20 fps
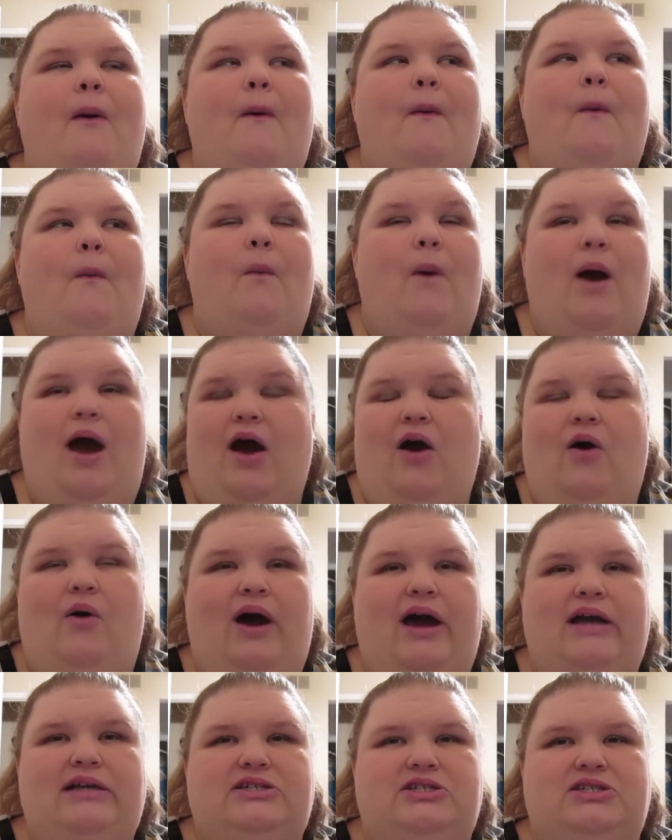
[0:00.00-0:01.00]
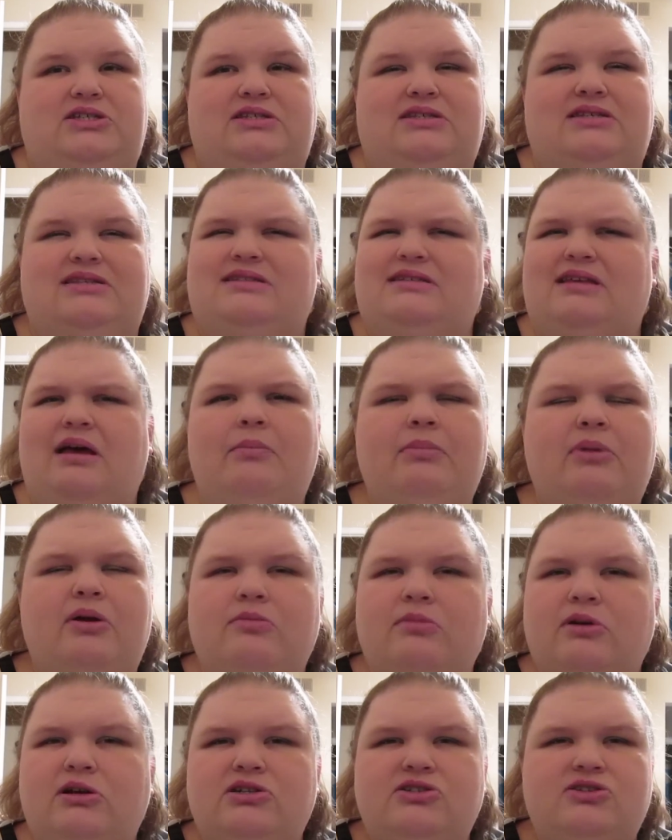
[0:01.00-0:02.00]
wow, some
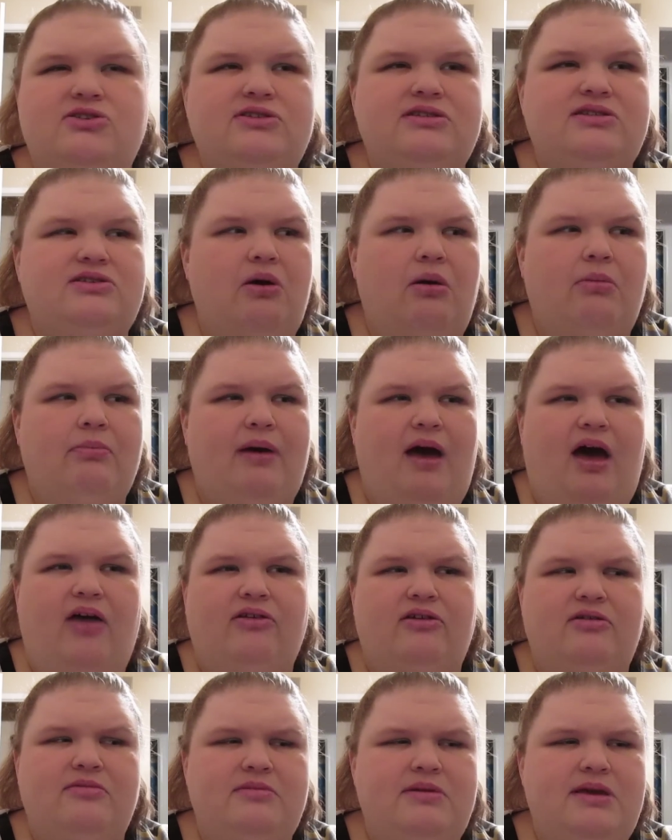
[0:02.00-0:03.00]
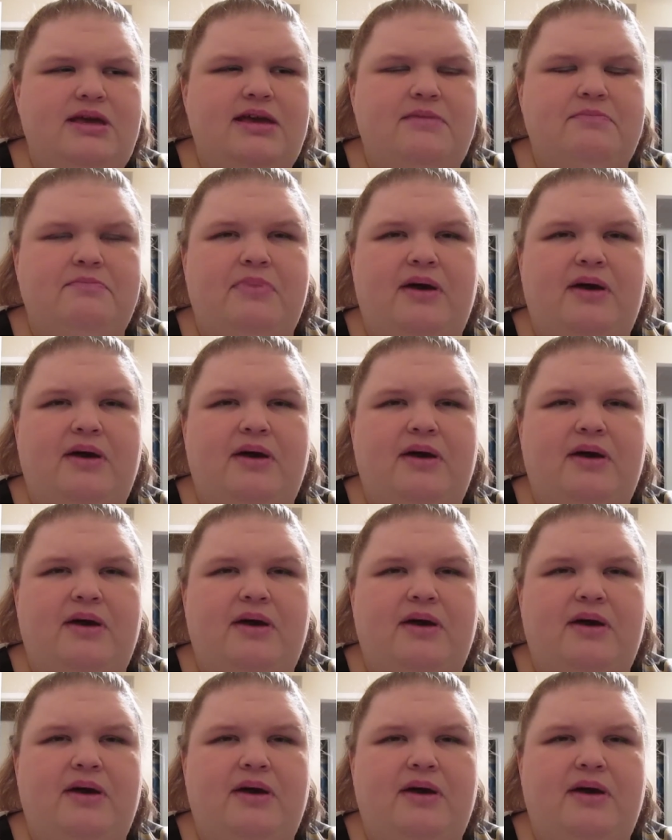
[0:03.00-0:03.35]
commercials don't bother me,